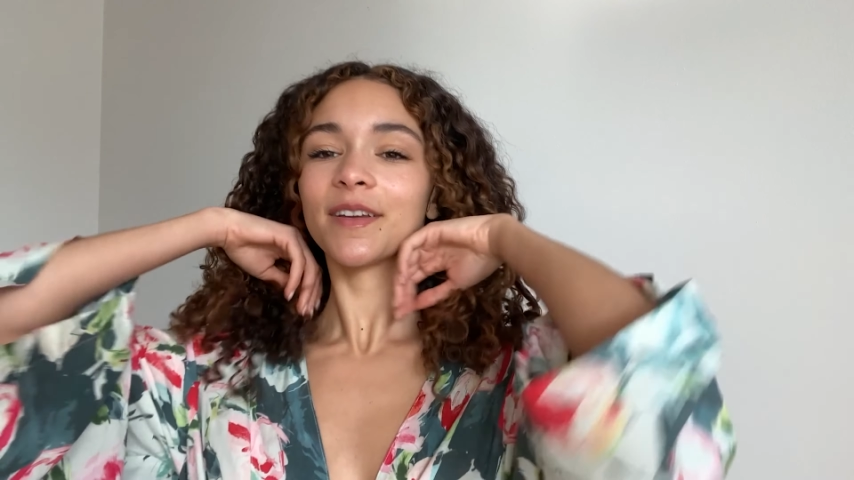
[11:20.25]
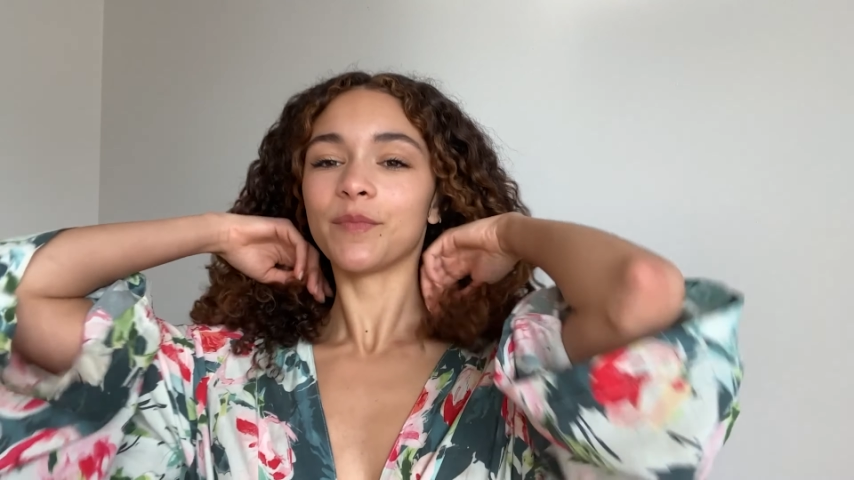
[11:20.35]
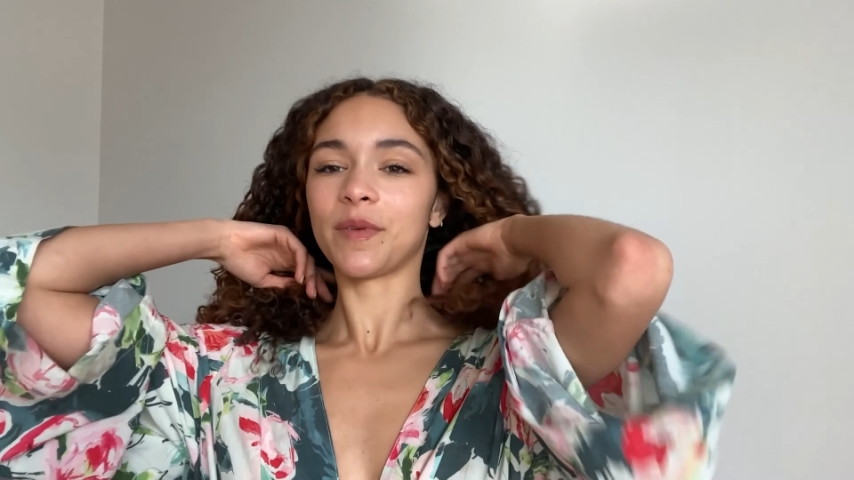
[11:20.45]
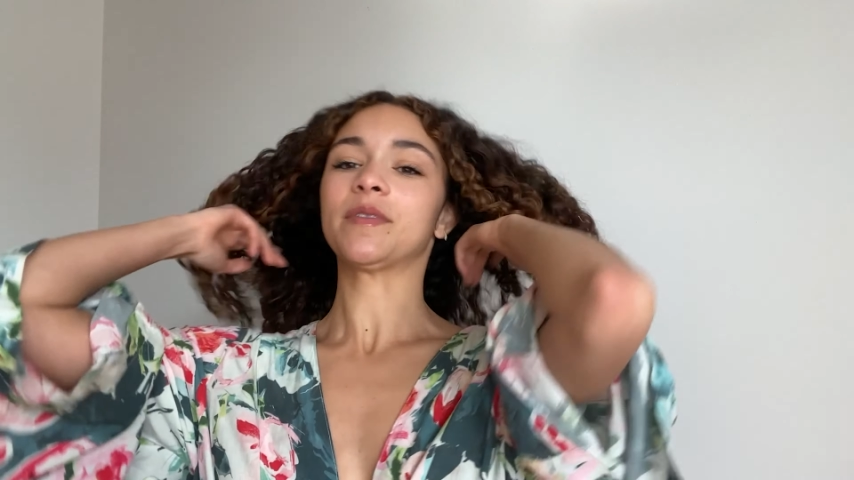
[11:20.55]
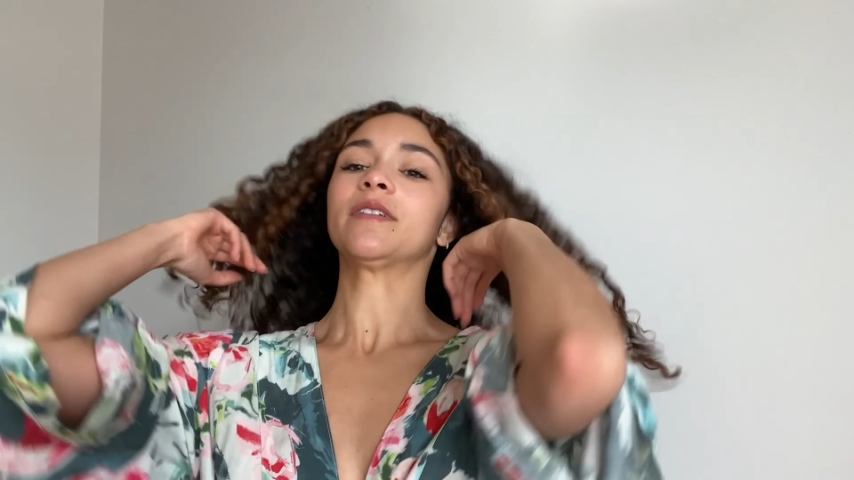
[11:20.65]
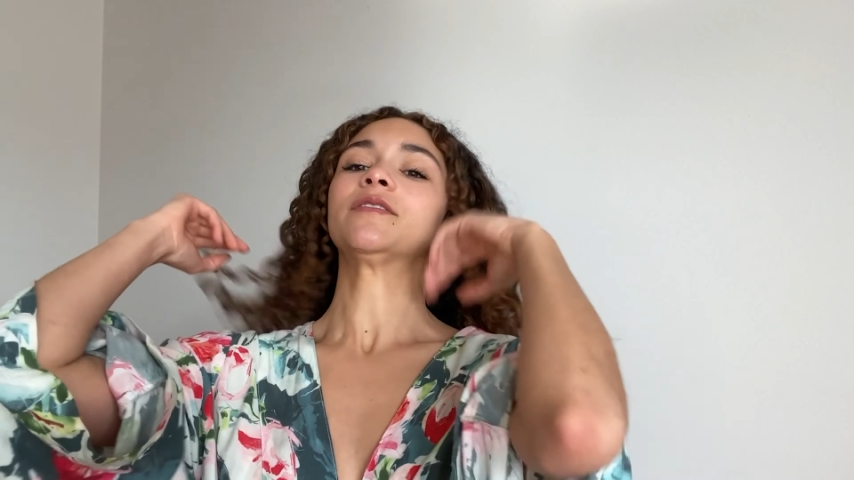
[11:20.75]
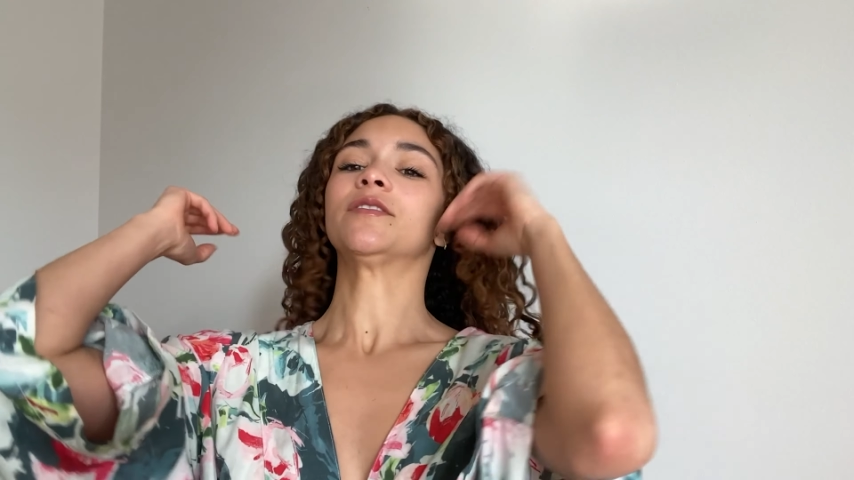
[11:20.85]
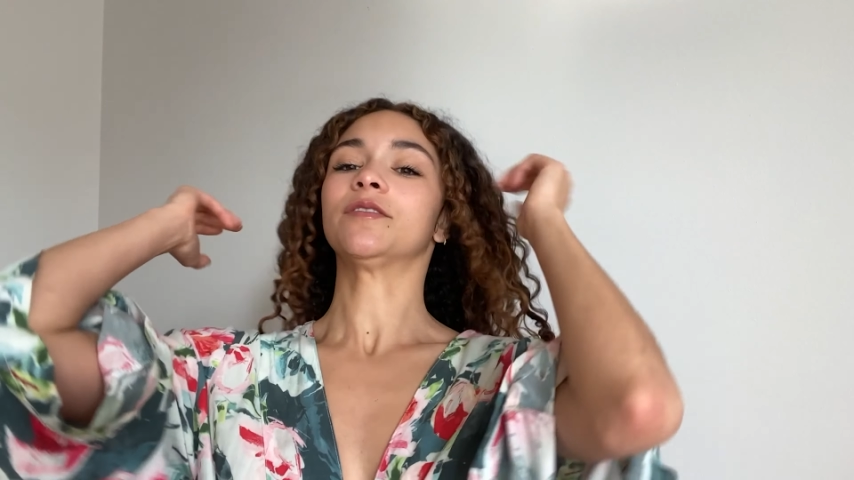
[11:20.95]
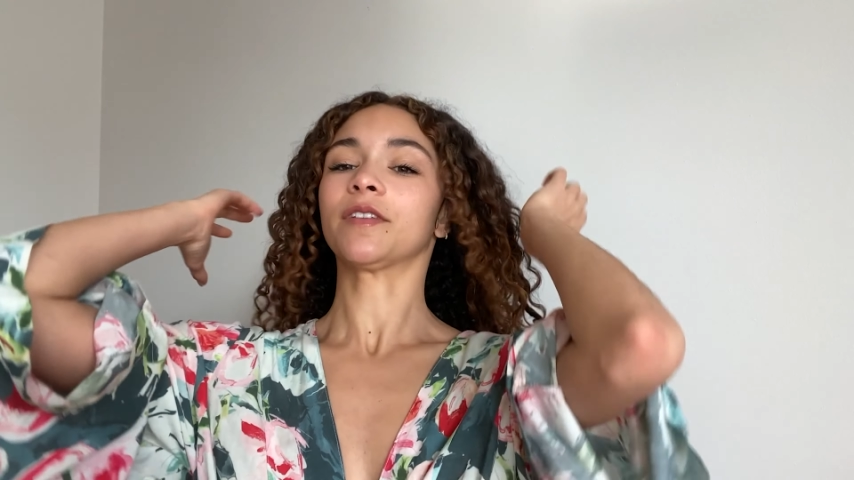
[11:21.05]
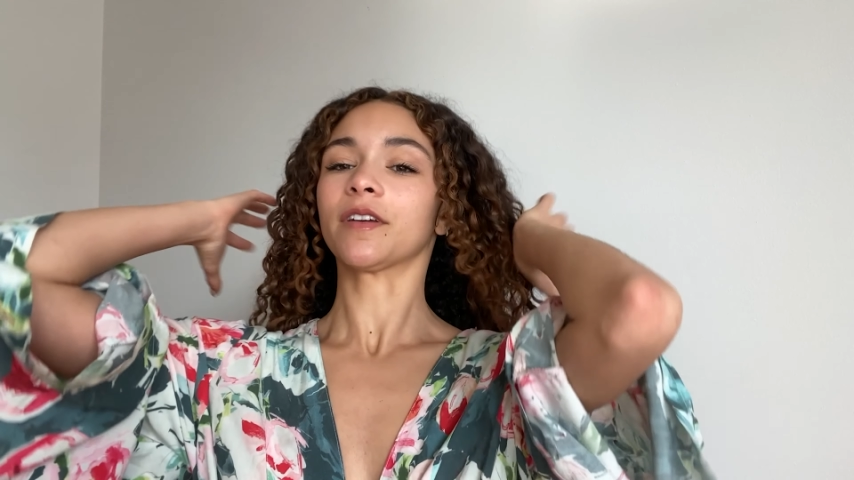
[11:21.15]
Maybe I'll have to
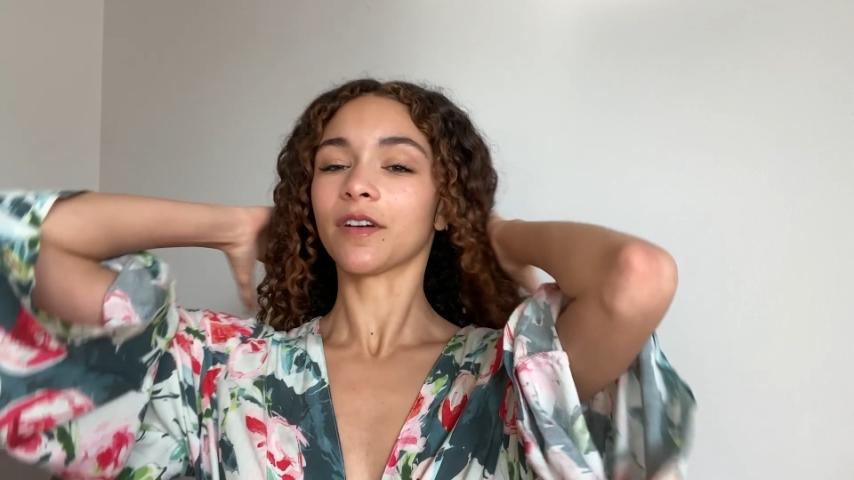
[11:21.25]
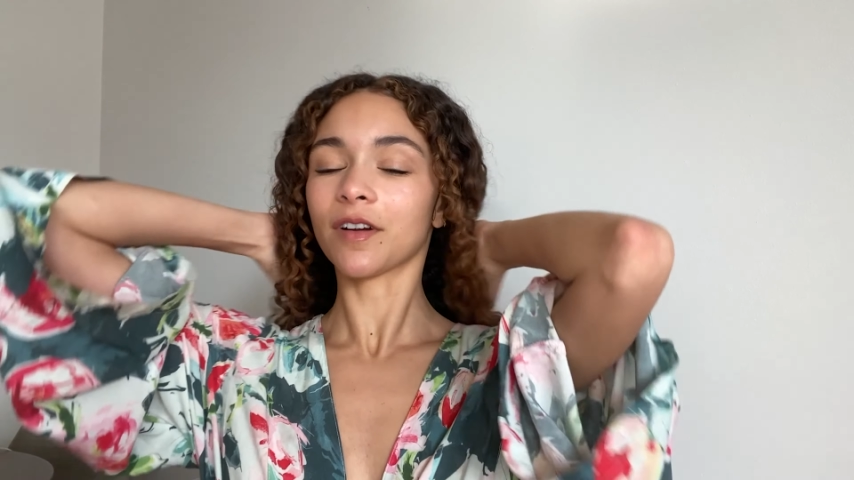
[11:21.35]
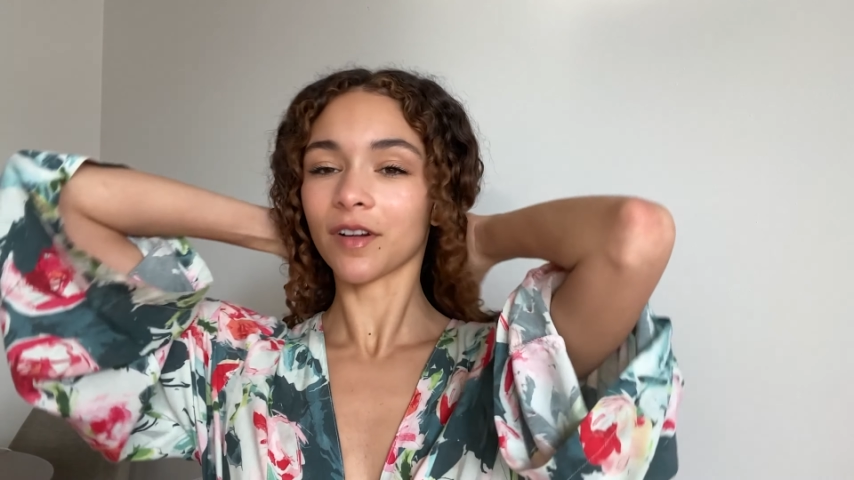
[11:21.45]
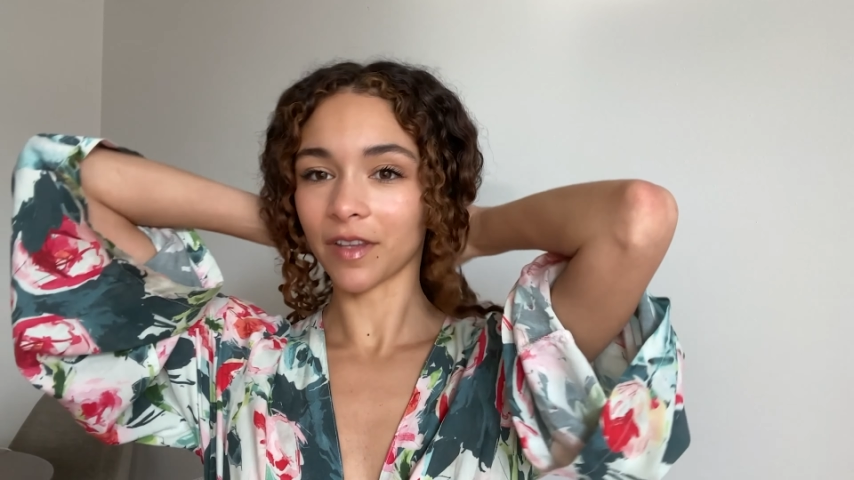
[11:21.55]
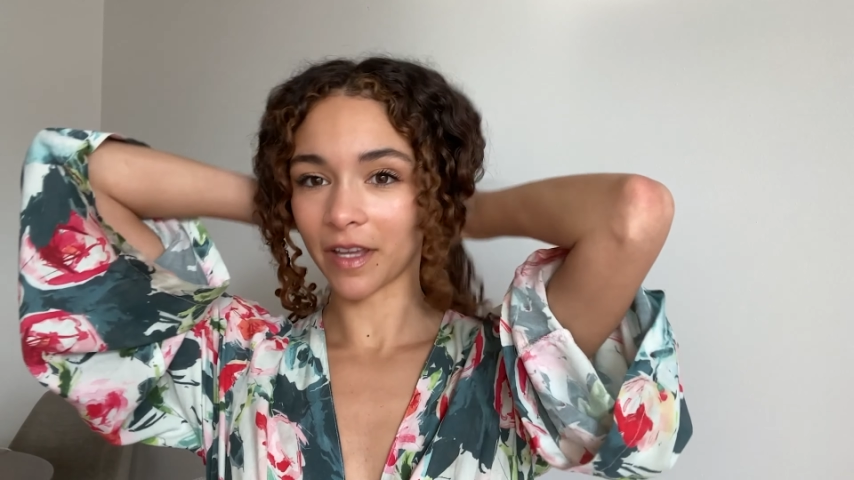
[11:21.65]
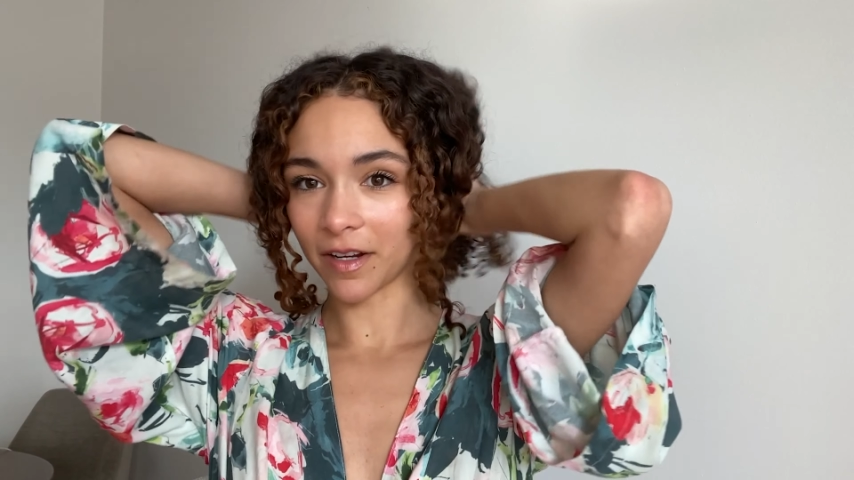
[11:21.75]
do like a curly